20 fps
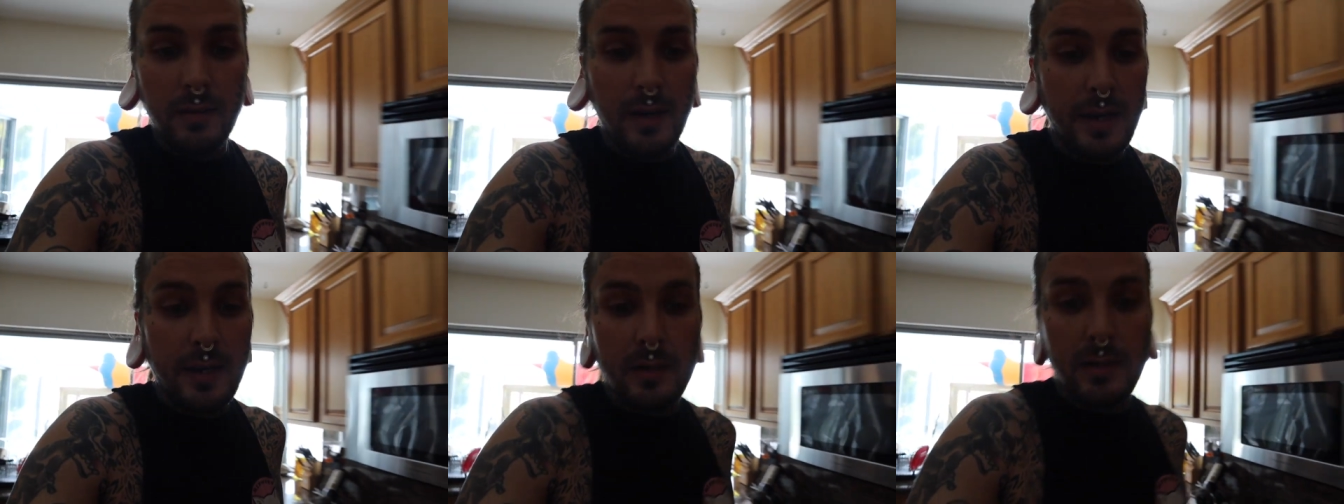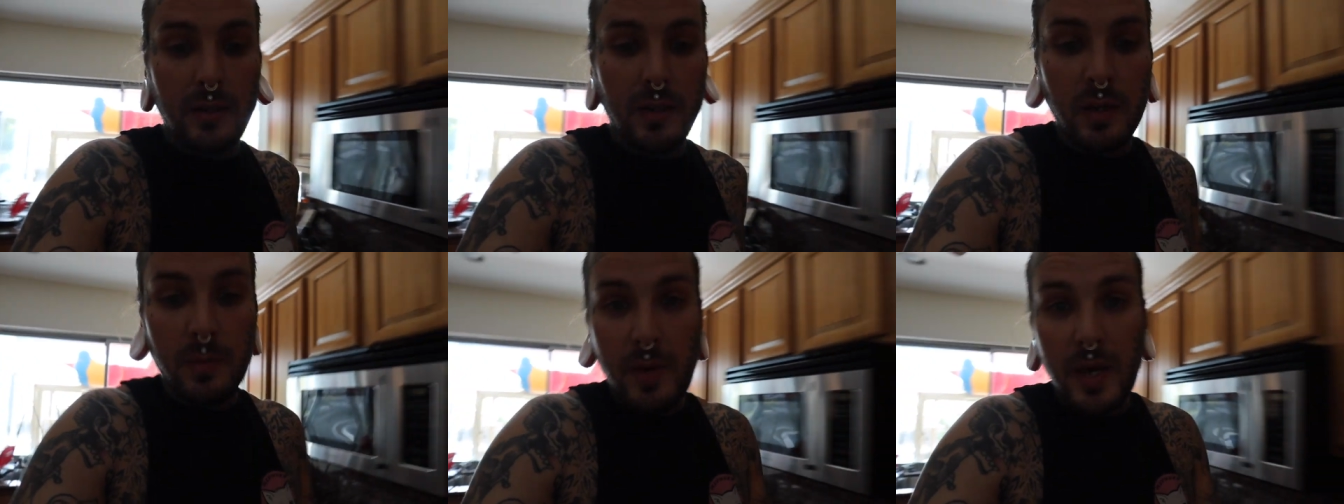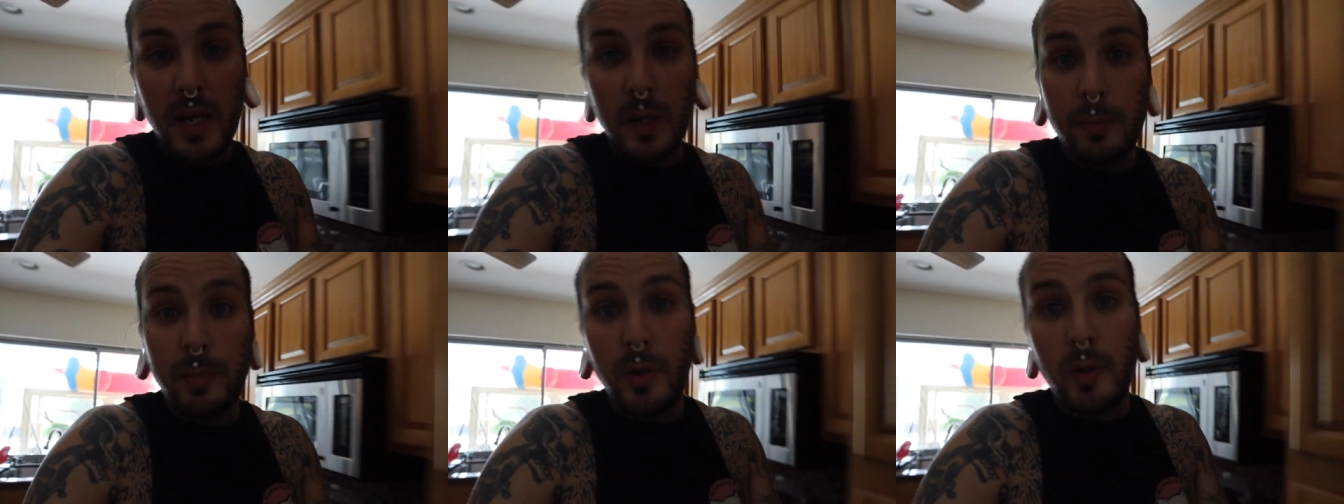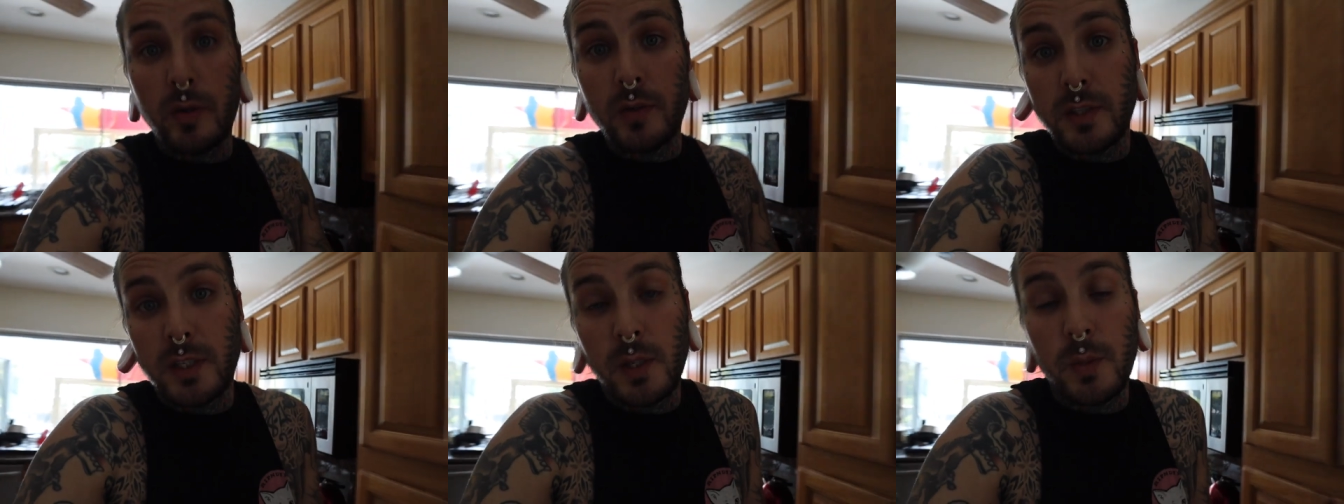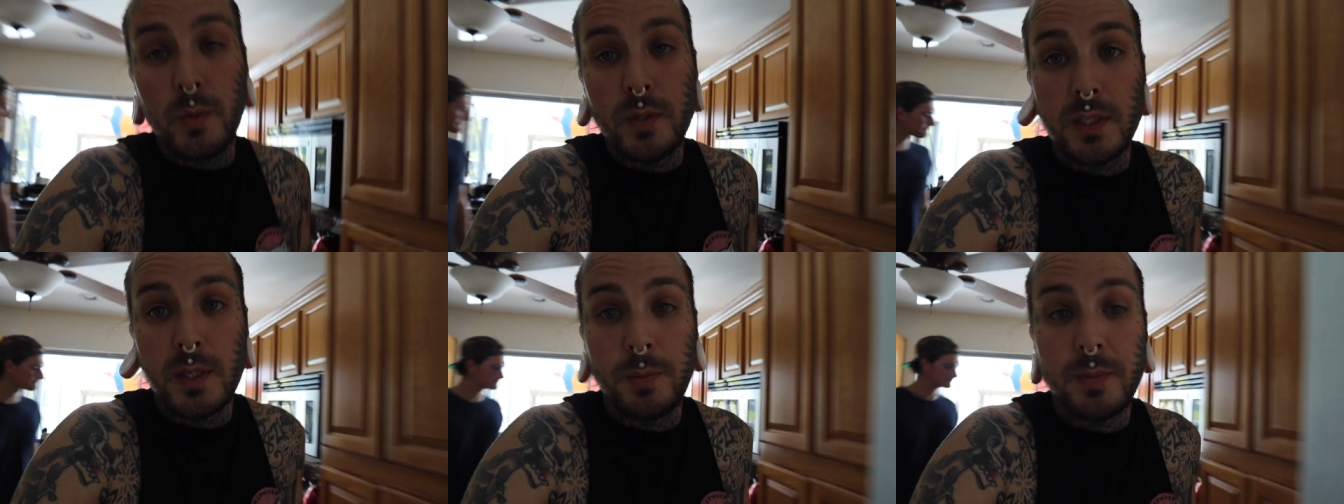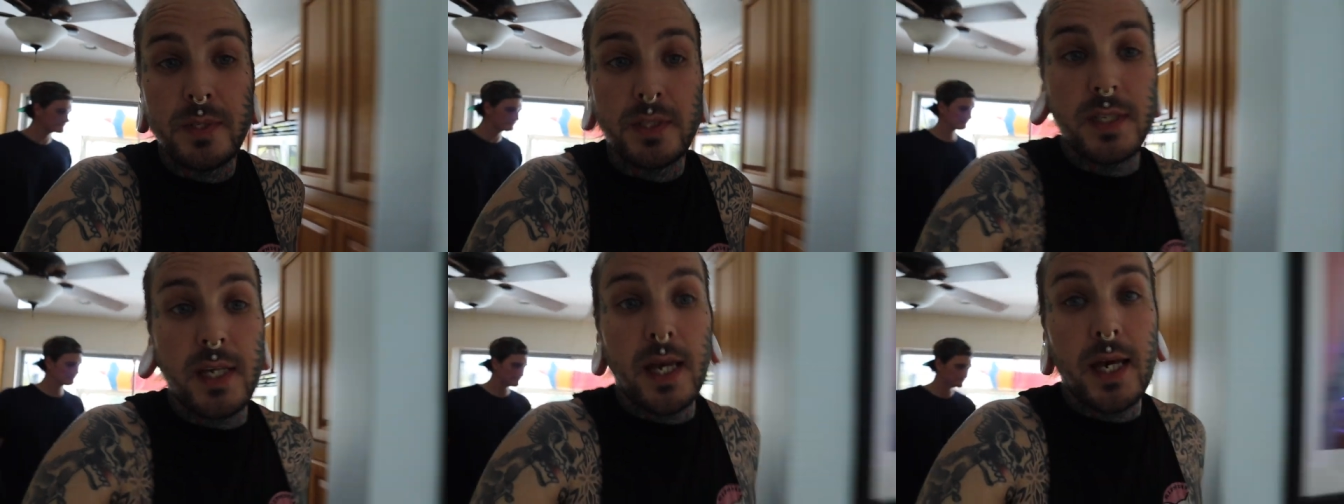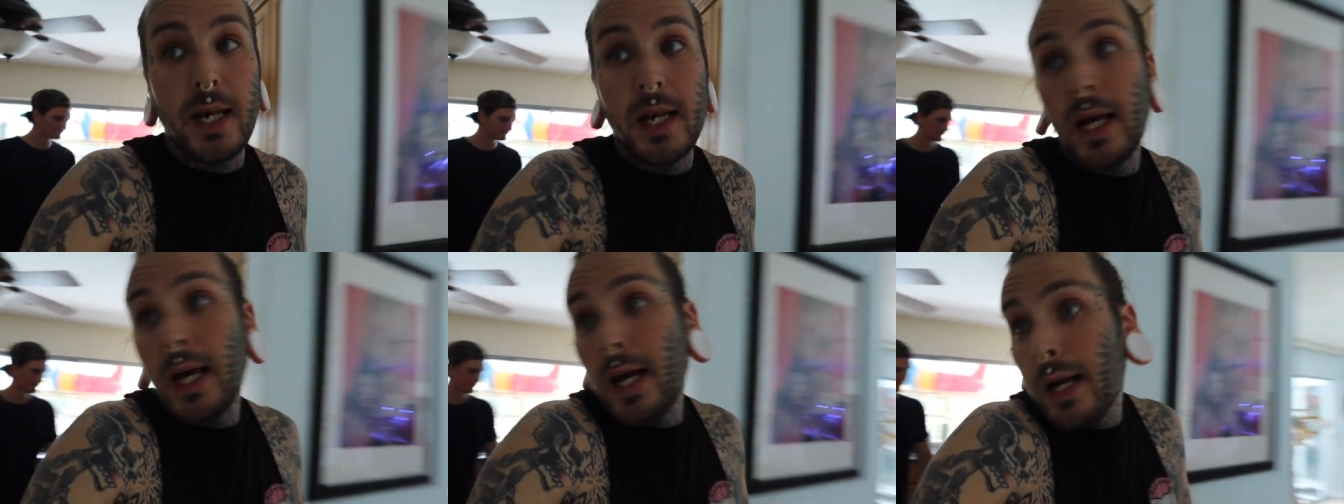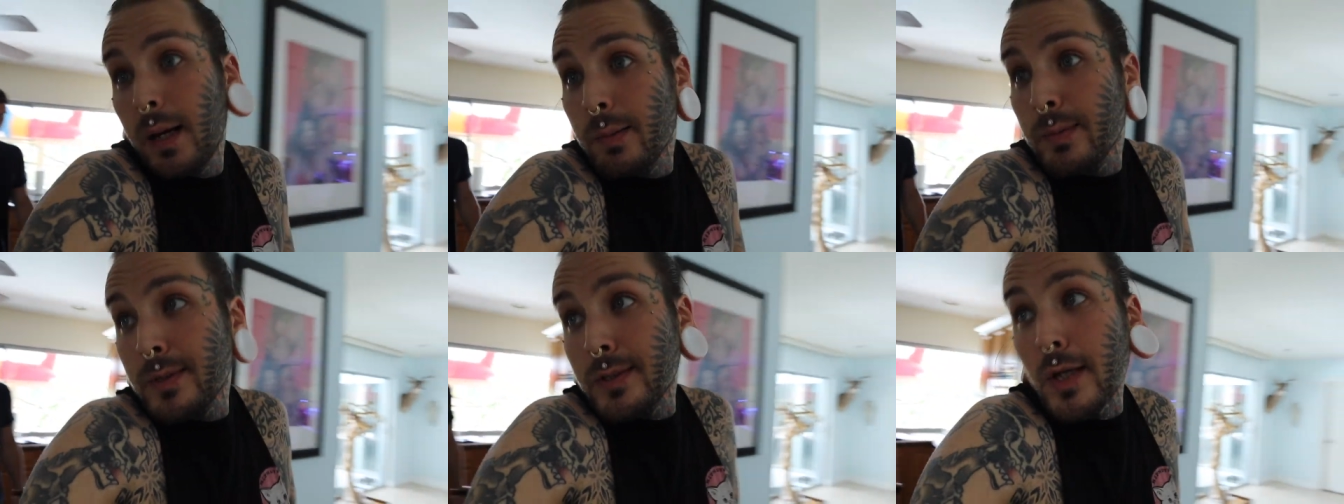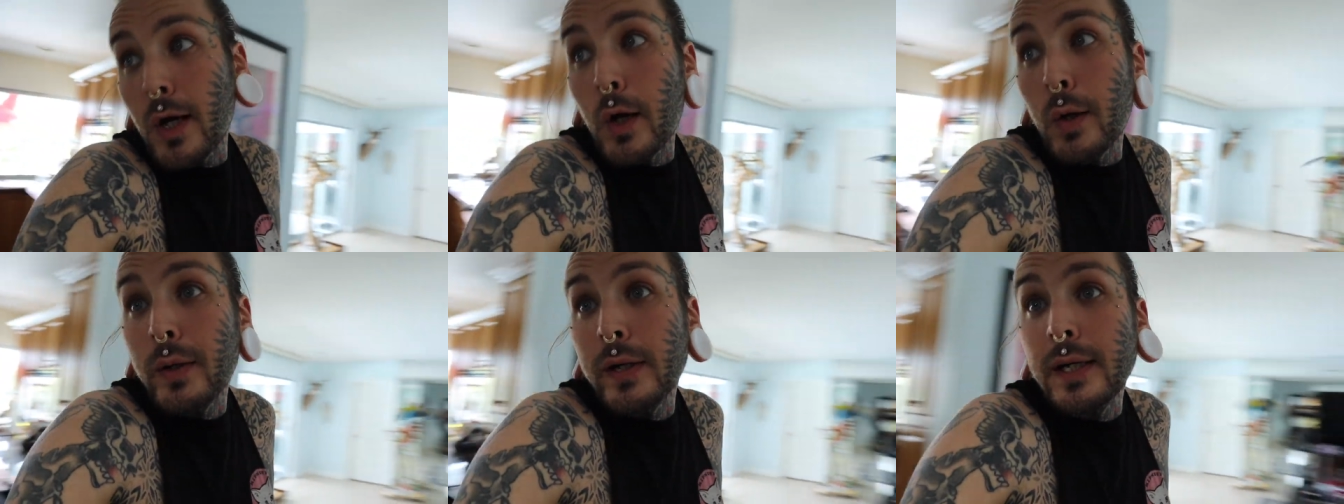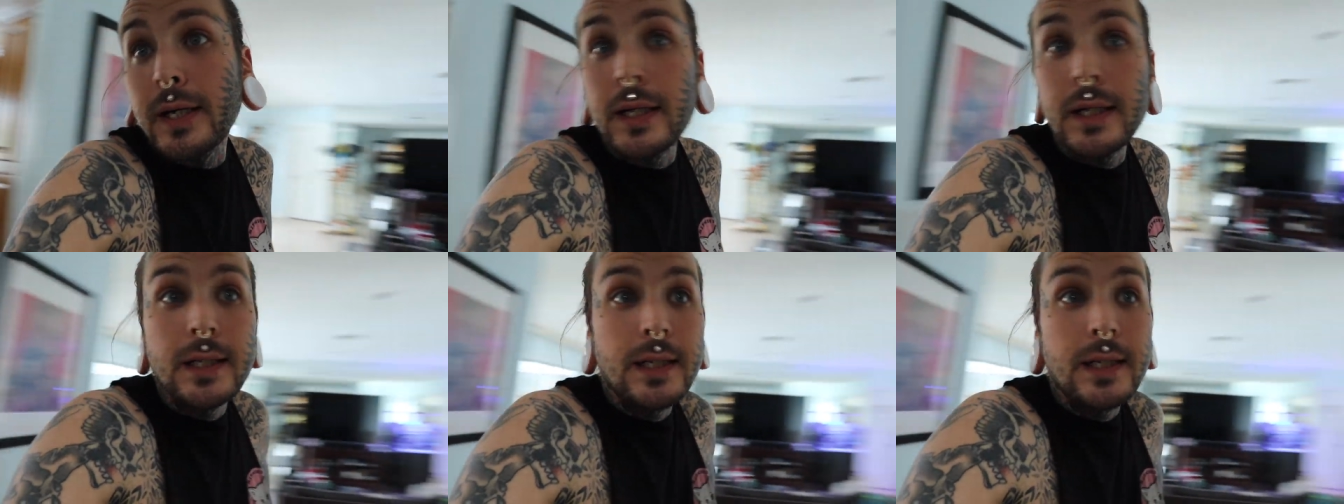I don't know. He made a post. He was upset. I'm sorry.